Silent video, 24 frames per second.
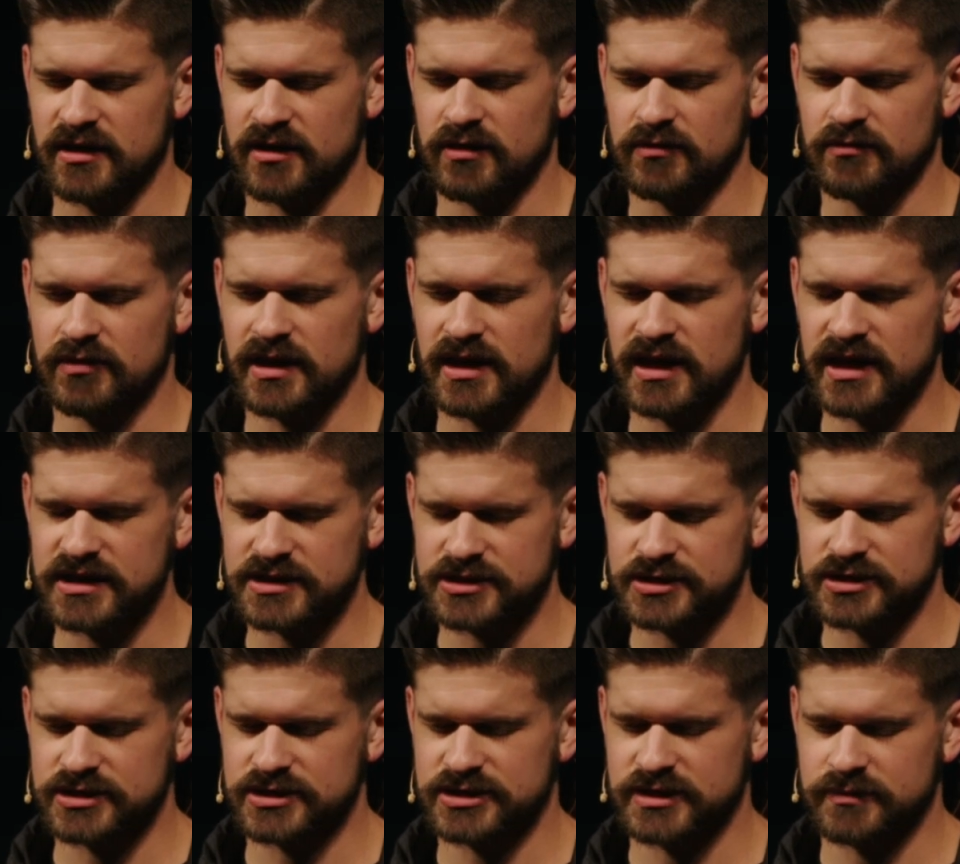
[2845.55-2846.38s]

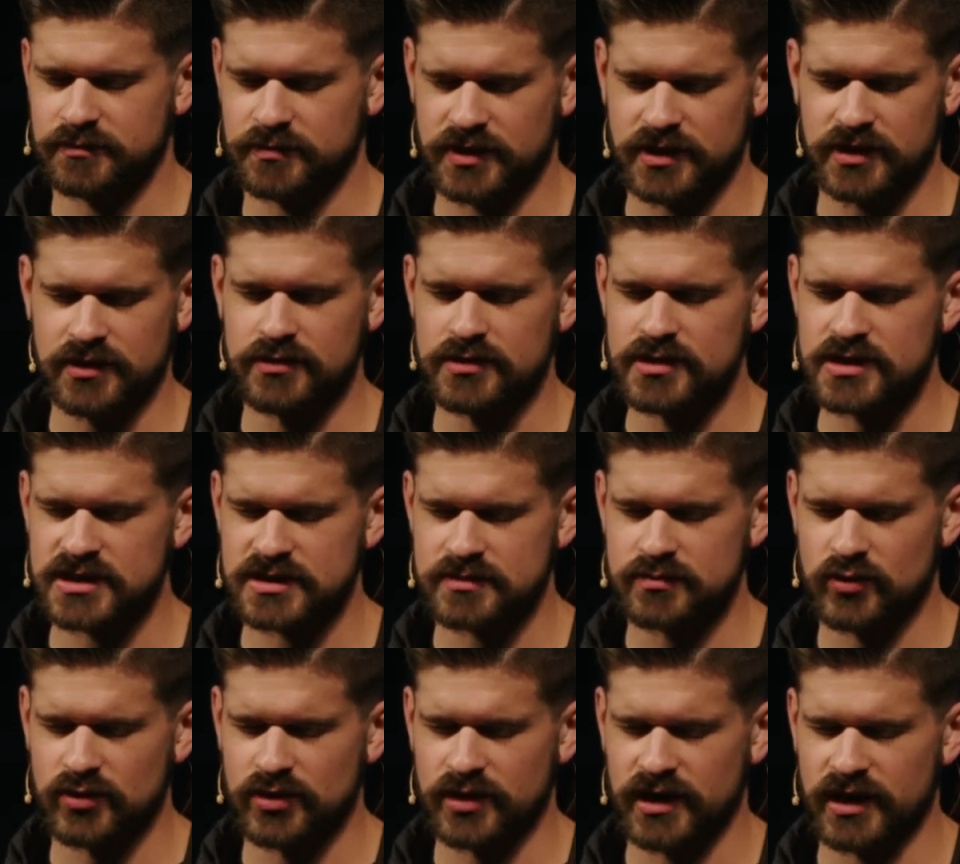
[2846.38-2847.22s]
relationship with you this
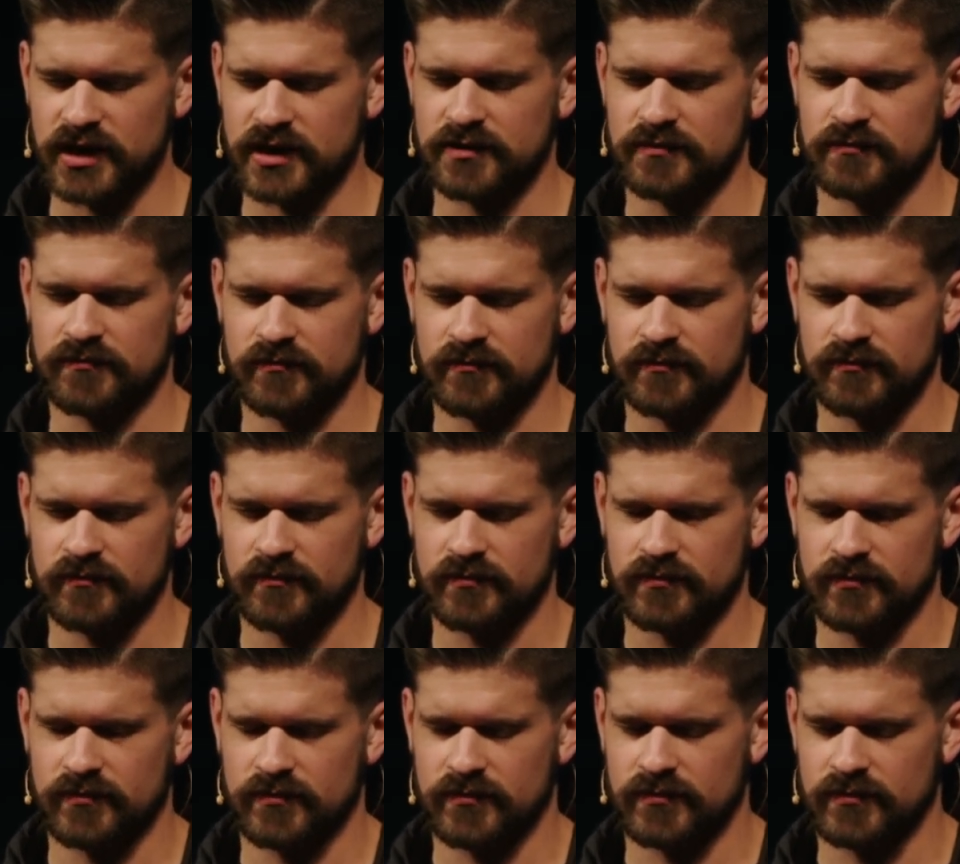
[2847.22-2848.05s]
morning.
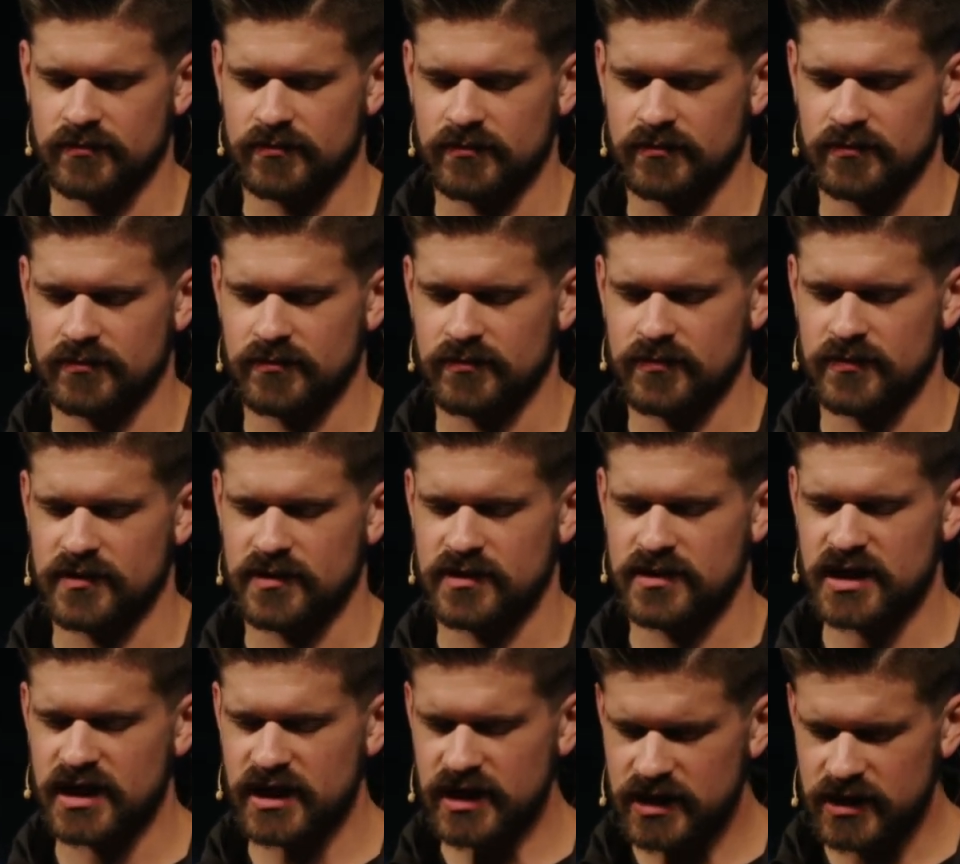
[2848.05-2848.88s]

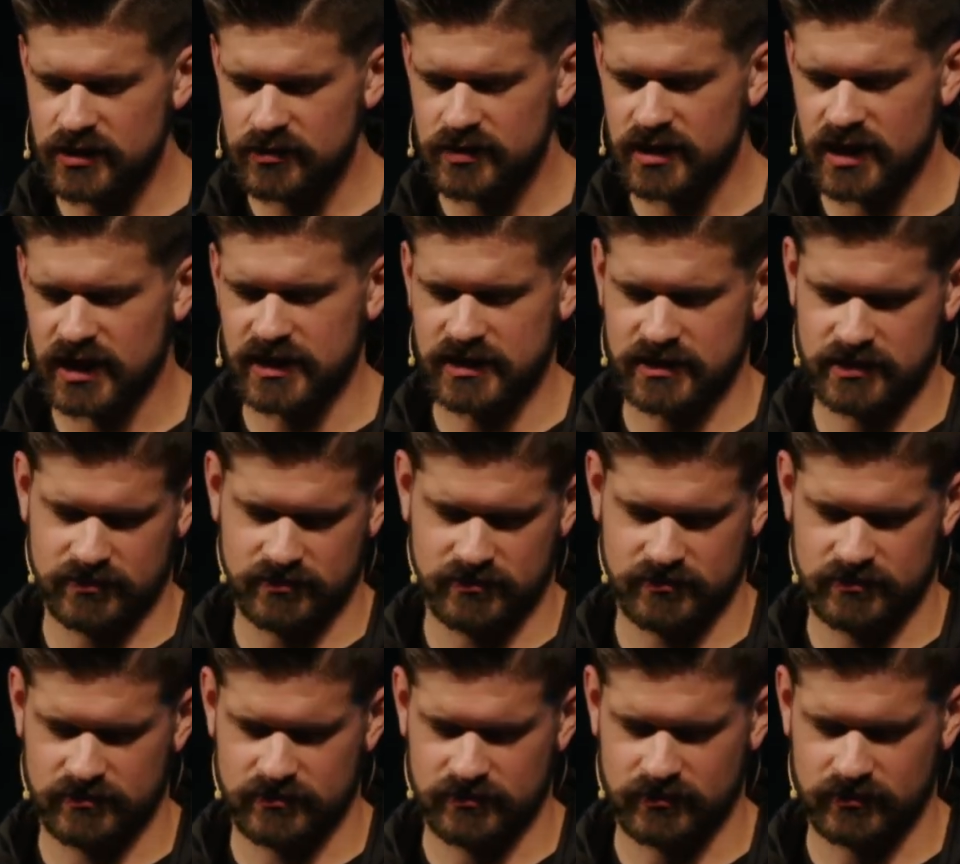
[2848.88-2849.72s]
Thank you, God.
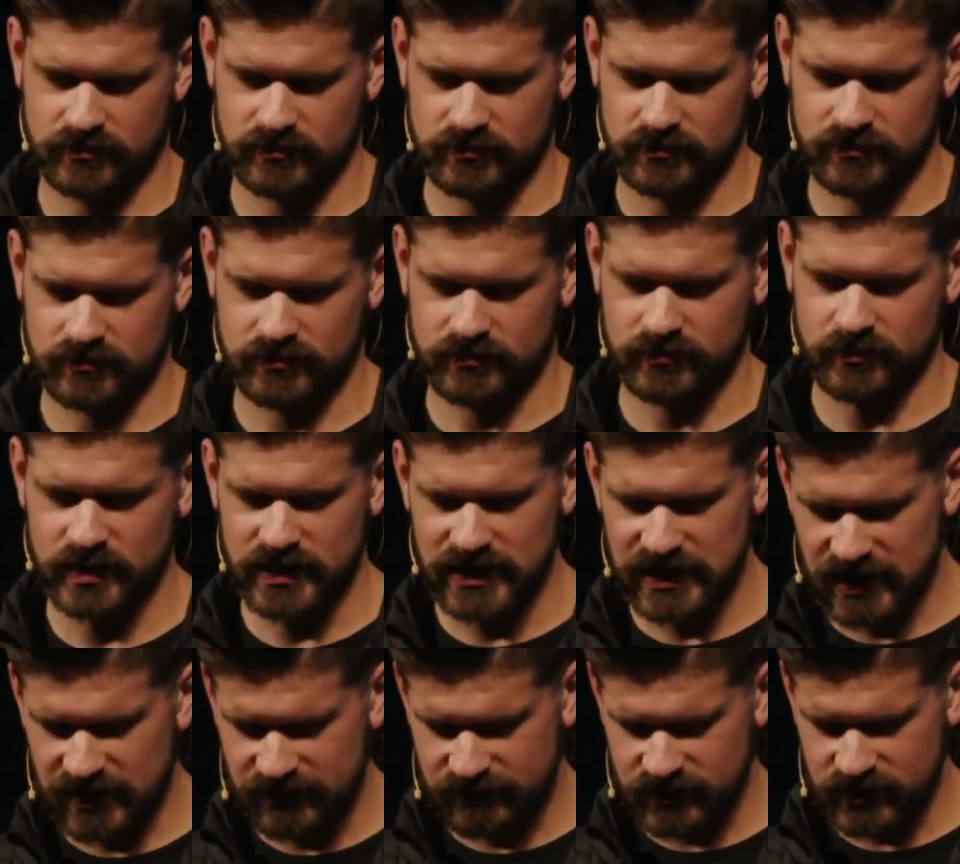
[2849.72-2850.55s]
We
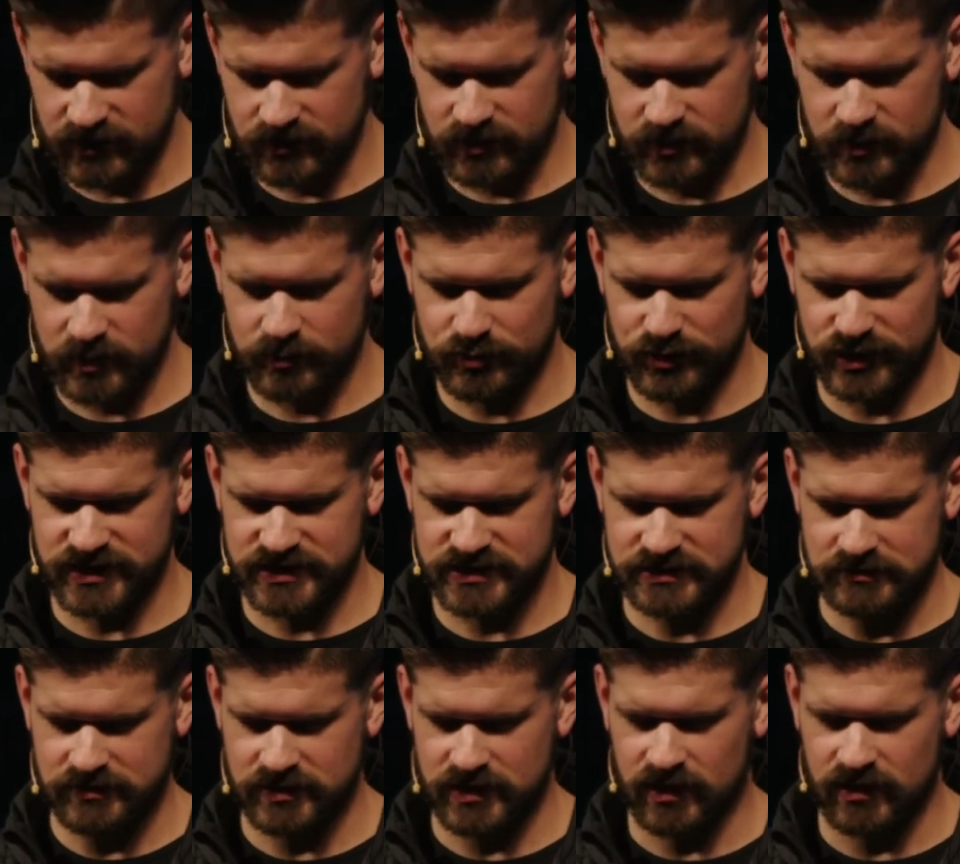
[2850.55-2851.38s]
love you and we praise
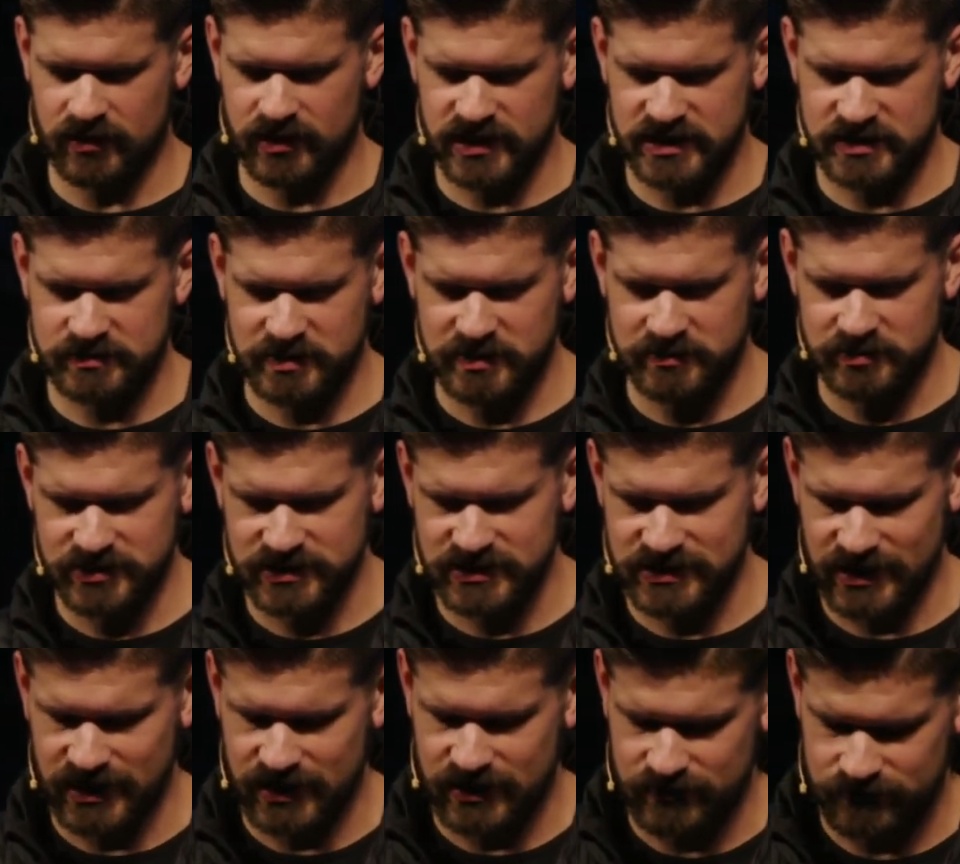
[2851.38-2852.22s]
you. And all God's people
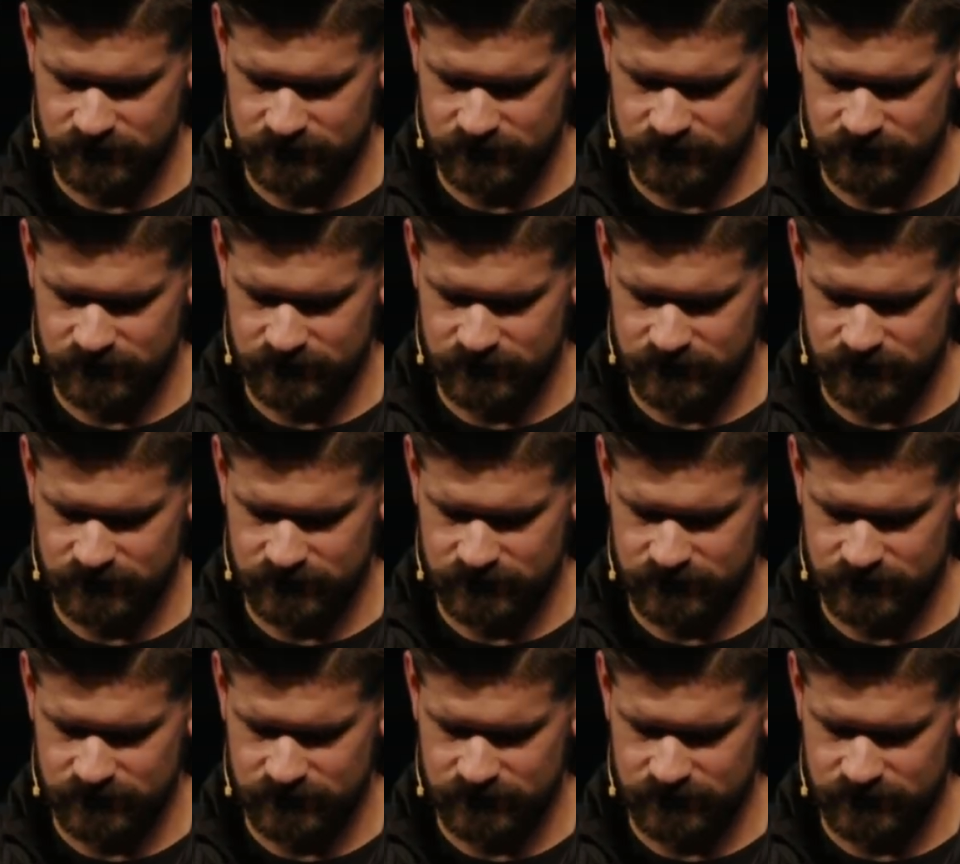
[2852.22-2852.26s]
said,